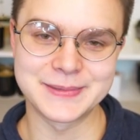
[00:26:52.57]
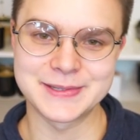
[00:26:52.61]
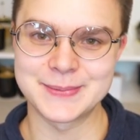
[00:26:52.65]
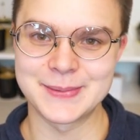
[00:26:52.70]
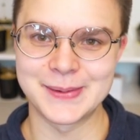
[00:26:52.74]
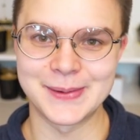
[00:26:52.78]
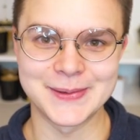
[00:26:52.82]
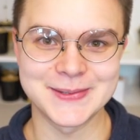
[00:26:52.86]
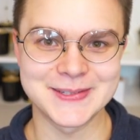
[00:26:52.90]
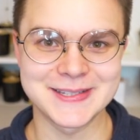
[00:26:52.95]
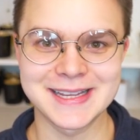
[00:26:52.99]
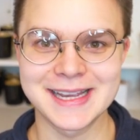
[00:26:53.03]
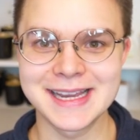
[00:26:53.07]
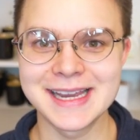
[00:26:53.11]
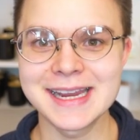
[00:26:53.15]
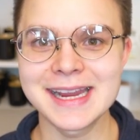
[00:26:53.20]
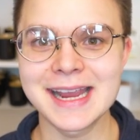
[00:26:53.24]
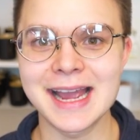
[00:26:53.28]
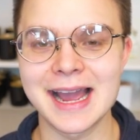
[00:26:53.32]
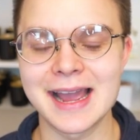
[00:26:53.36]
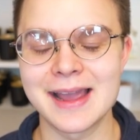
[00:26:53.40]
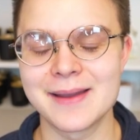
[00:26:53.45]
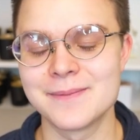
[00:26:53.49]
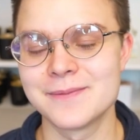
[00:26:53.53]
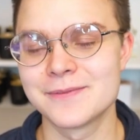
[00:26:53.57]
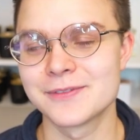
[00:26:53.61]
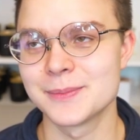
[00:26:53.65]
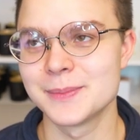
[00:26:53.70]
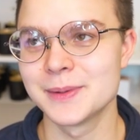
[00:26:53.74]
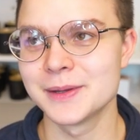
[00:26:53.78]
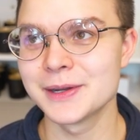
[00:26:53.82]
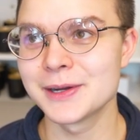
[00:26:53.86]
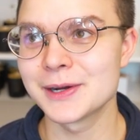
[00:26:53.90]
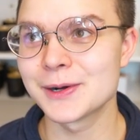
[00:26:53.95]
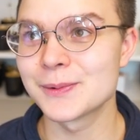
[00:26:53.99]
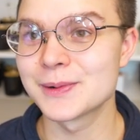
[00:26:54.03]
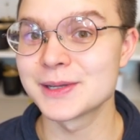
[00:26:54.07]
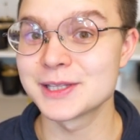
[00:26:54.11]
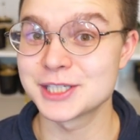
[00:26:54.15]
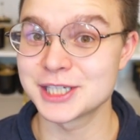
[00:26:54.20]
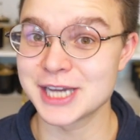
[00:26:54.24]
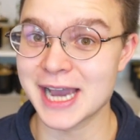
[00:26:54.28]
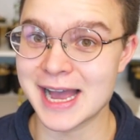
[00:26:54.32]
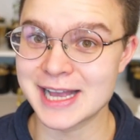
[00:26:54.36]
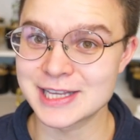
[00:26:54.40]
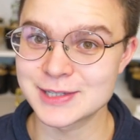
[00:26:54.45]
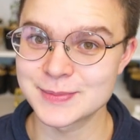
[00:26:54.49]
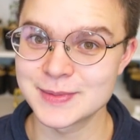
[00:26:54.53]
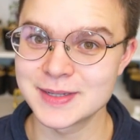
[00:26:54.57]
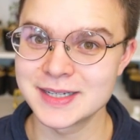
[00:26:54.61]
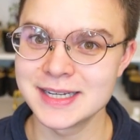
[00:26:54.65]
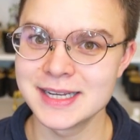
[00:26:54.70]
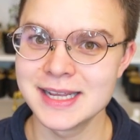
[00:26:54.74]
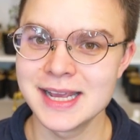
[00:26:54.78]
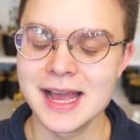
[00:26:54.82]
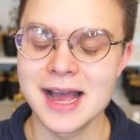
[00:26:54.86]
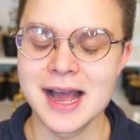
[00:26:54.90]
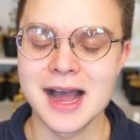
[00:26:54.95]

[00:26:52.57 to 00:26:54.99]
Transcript: smells like. I'm familiar with jasmine.